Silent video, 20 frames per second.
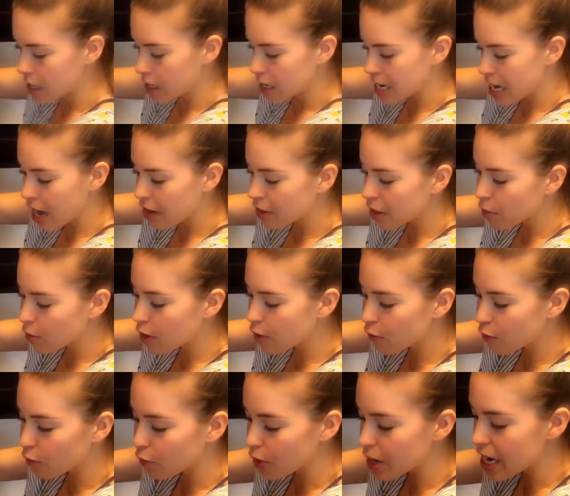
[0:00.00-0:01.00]
Now that we've
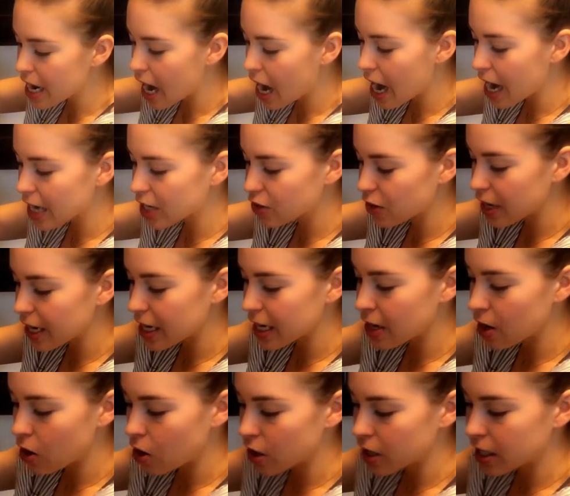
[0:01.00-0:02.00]

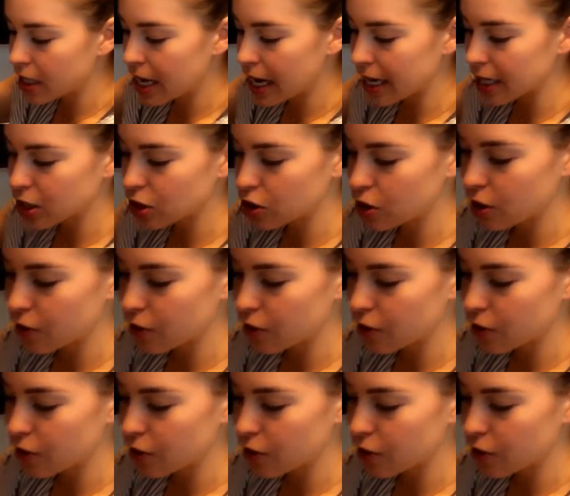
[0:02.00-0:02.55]
rehydrated our textured